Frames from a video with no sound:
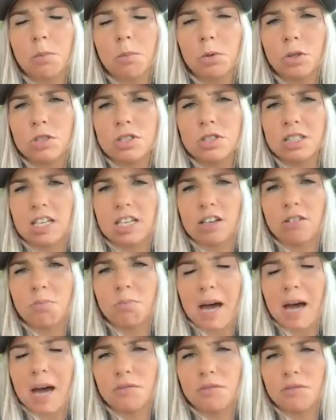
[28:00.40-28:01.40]
able to give
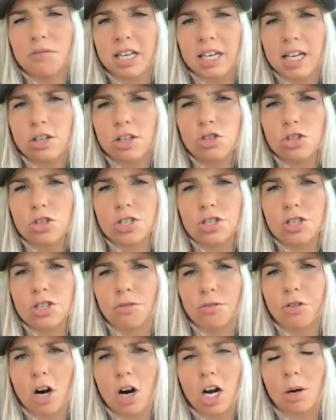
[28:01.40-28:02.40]
back financially to the
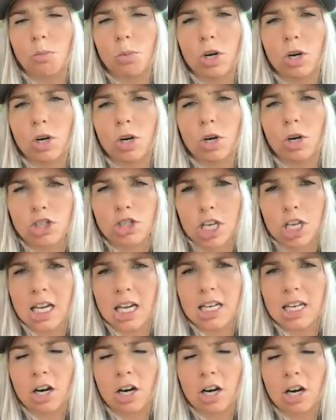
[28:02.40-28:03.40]
farm we're
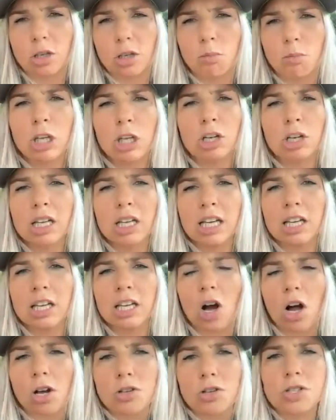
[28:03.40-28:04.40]
educating our community and
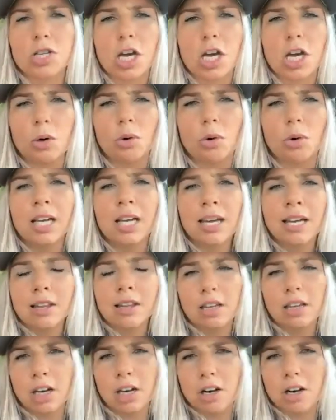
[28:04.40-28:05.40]
also
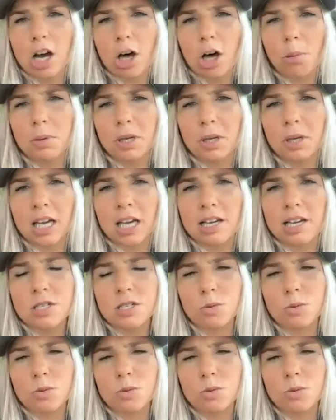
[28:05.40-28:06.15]
they're helping us